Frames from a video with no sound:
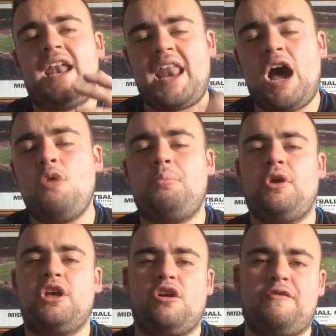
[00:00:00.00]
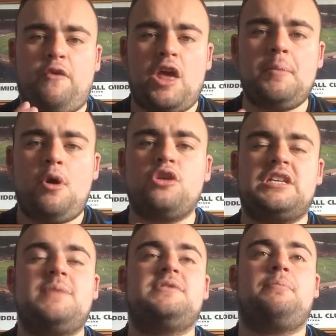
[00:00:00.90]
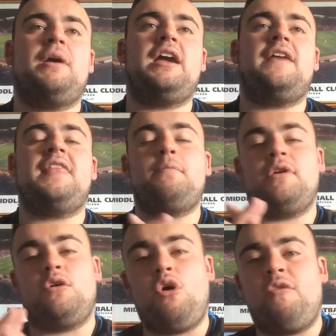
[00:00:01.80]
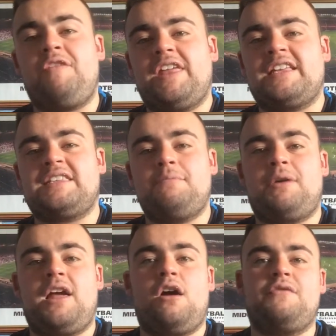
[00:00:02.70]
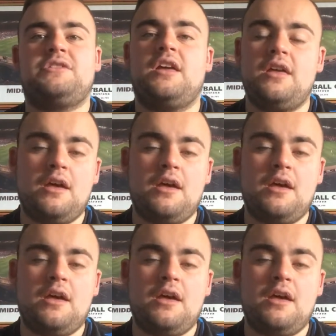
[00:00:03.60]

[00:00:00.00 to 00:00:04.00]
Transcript: Now, Borough, got 3 more teams to beat, and then we hopefully get 10 playoffs.